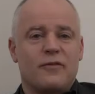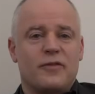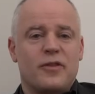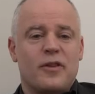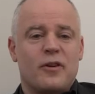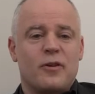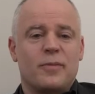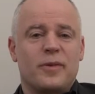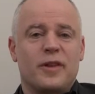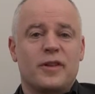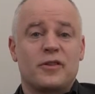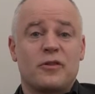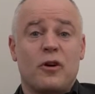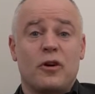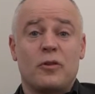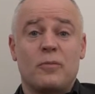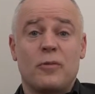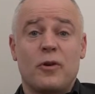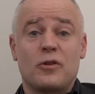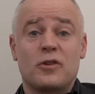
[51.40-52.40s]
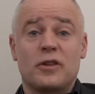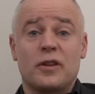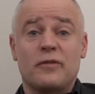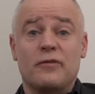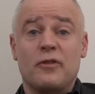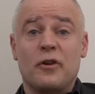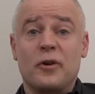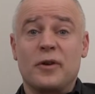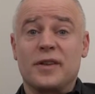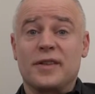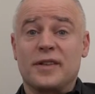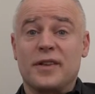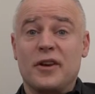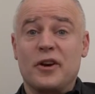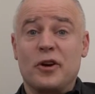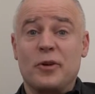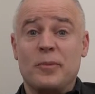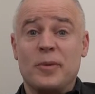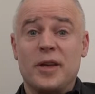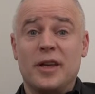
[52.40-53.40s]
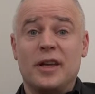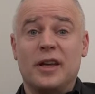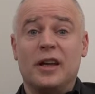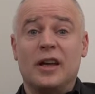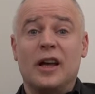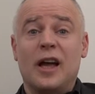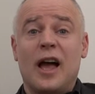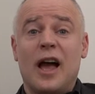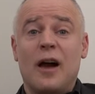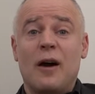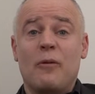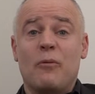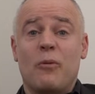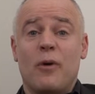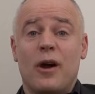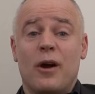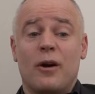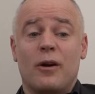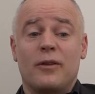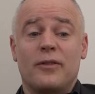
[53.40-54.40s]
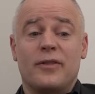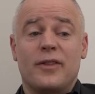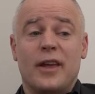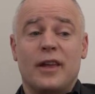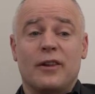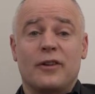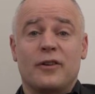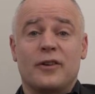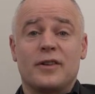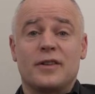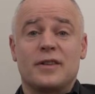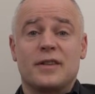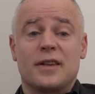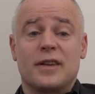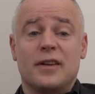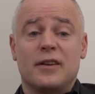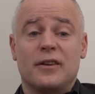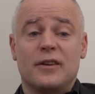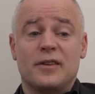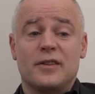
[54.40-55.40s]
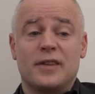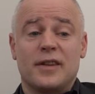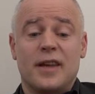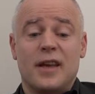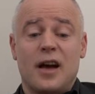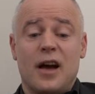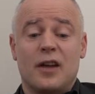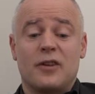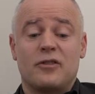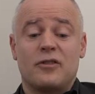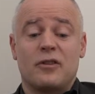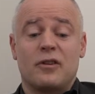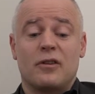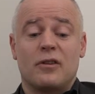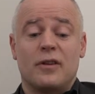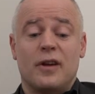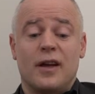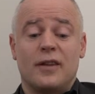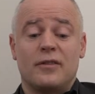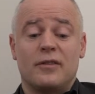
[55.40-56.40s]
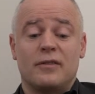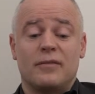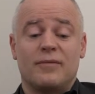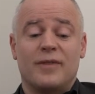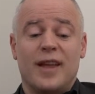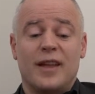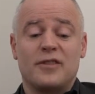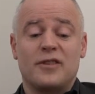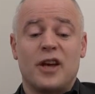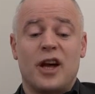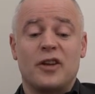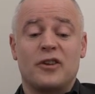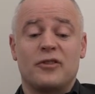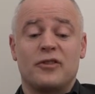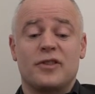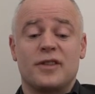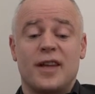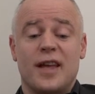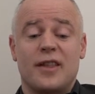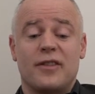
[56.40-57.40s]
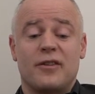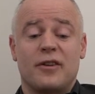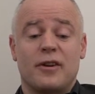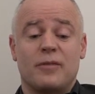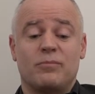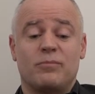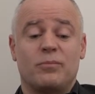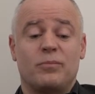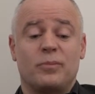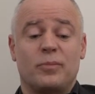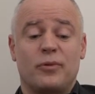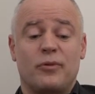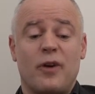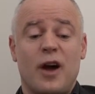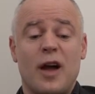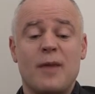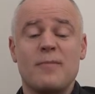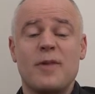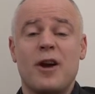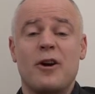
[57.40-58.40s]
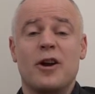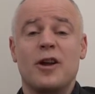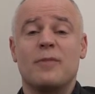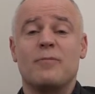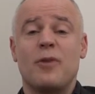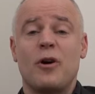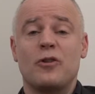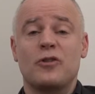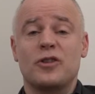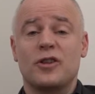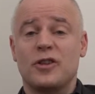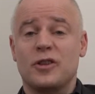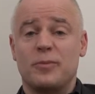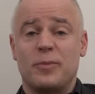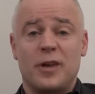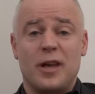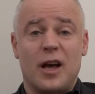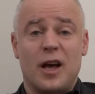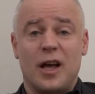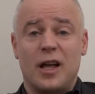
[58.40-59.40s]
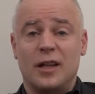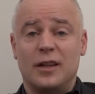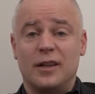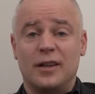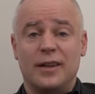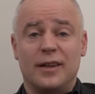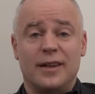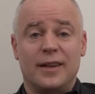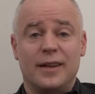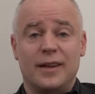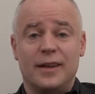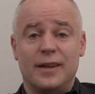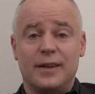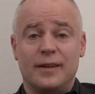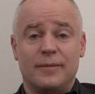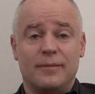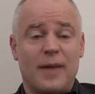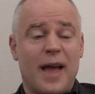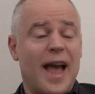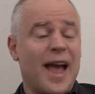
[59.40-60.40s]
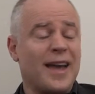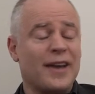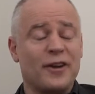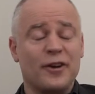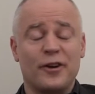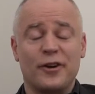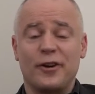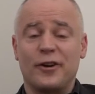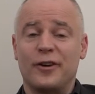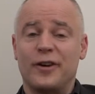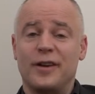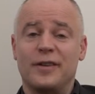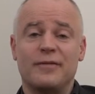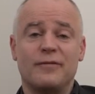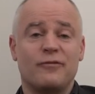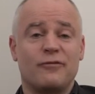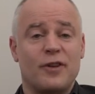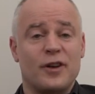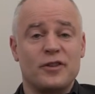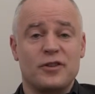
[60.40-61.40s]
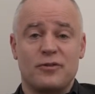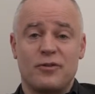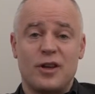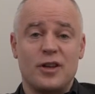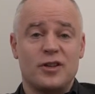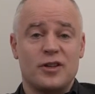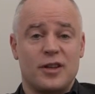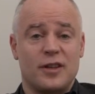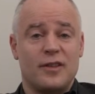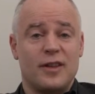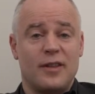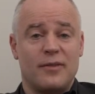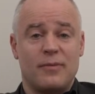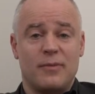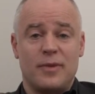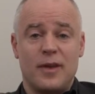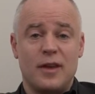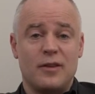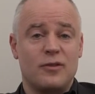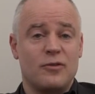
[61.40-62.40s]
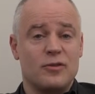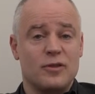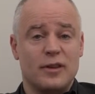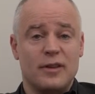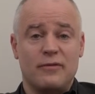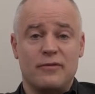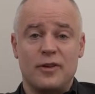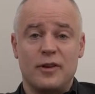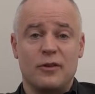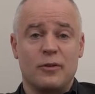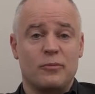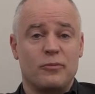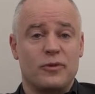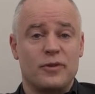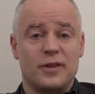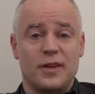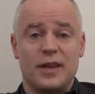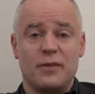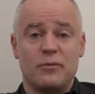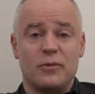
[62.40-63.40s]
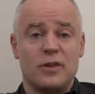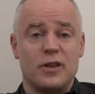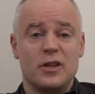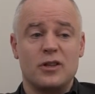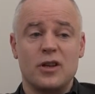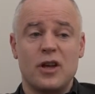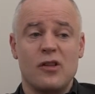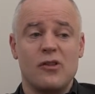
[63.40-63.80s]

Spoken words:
of therapy that's called emotionally focused therapy, where they learn skills and they get to understand their primary emotions beyond the anger and frustration that they usually feel and present with each